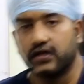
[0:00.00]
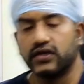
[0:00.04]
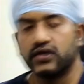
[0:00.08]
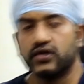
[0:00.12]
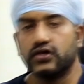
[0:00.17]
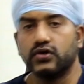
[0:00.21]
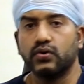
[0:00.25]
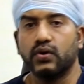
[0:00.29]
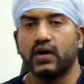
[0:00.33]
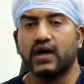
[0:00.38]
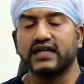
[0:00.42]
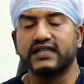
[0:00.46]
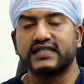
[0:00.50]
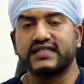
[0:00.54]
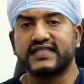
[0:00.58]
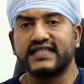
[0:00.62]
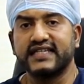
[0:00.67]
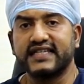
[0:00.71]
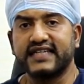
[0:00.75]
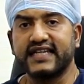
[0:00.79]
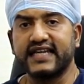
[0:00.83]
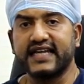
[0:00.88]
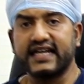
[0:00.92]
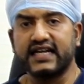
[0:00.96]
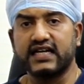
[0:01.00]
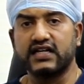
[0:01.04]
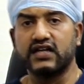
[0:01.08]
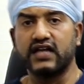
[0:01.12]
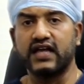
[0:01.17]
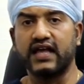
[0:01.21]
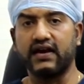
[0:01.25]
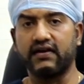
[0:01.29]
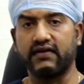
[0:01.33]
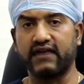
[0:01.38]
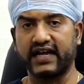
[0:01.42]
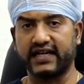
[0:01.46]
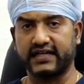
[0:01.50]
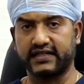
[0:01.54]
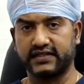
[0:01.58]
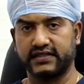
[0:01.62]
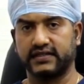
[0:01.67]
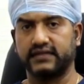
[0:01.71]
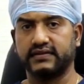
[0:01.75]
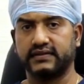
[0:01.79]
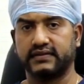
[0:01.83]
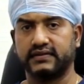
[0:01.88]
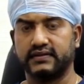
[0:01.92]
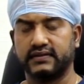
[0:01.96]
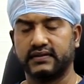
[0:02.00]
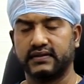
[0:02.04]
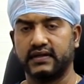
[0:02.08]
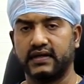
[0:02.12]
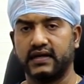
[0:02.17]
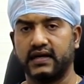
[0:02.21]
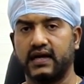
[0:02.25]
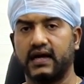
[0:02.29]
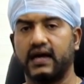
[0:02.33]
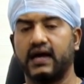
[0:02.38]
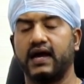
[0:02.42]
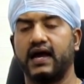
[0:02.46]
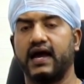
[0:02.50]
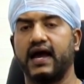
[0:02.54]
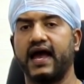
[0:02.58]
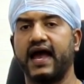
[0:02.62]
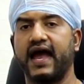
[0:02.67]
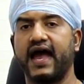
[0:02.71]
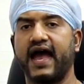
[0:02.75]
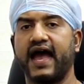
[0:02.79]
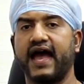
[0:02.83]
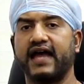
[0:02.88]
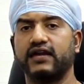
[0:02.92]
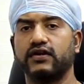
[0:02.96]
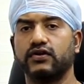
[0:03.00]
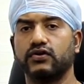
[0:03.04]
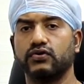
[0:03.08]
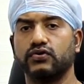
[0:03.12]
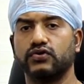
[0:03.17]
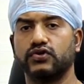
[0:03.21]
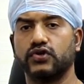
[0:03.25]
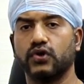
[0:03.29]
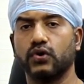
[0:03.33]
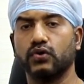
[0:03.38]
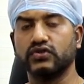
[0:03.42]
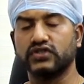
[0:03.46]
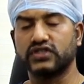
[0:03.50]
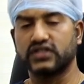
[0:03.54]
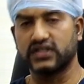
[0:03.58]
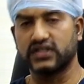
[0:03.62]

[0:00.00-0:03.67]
you are sitting erect and you don't